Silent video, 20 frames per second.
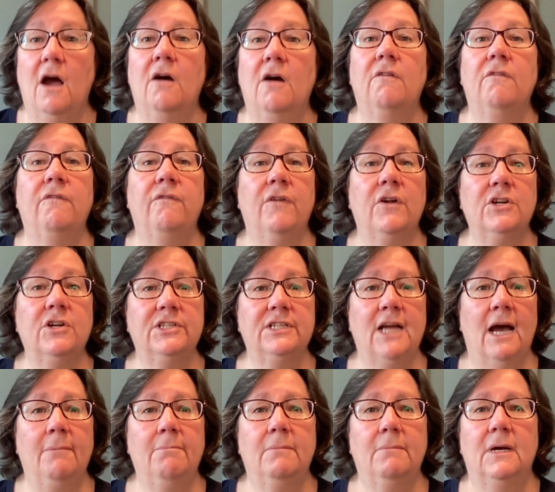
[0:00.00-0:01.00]
First
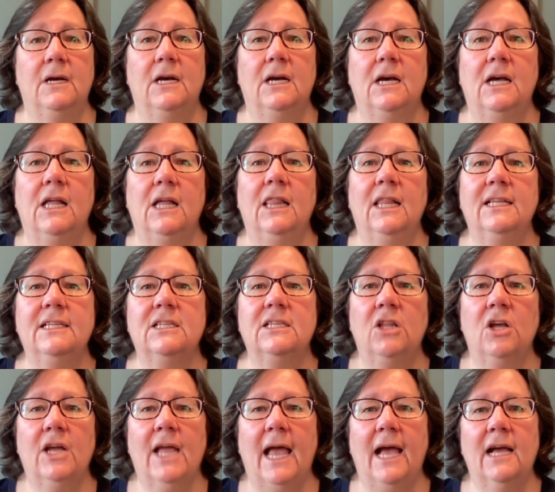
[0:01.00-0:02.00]
up, let's
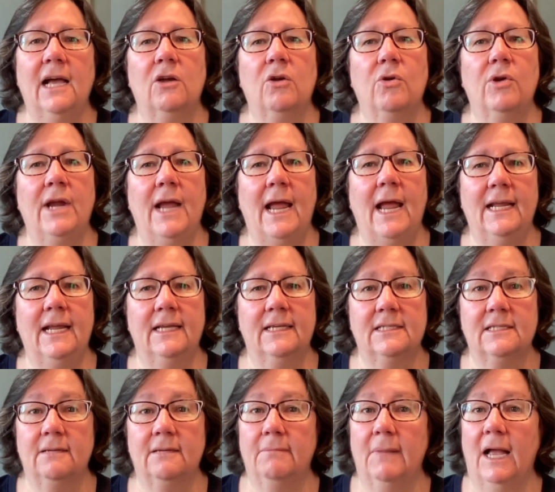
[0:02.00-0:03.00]
look at creating
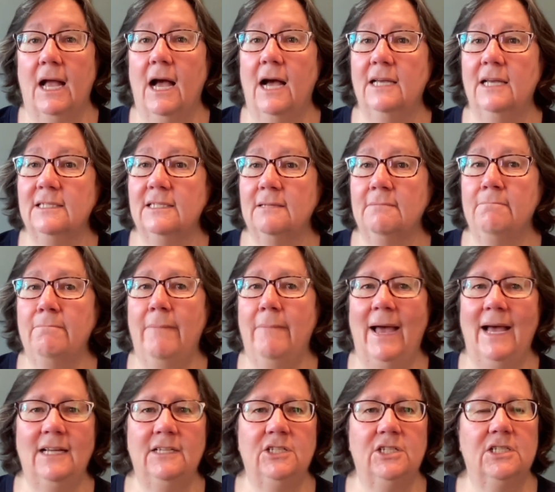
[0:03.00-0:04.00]
some custom
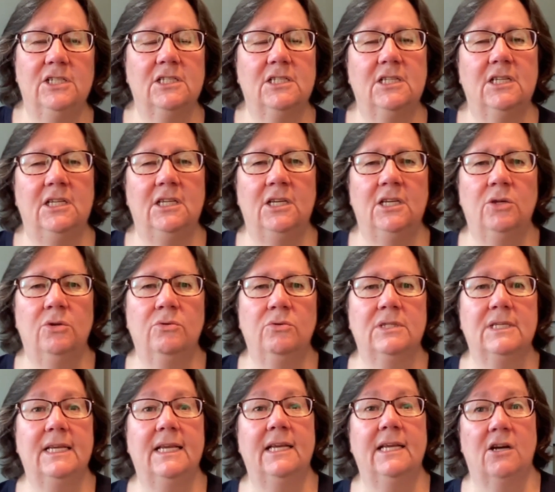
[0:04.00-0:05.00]
badges to
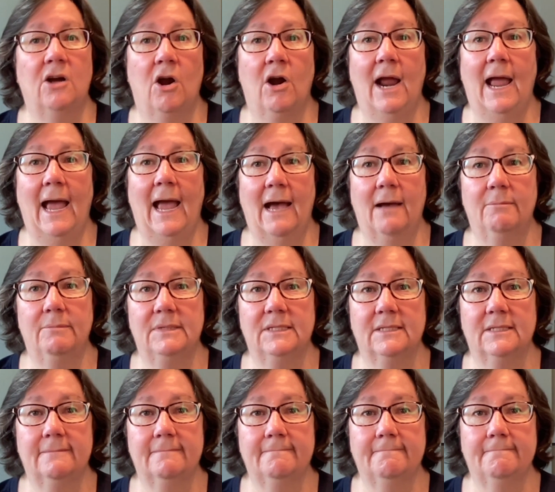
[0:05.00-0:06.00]
use in our apps.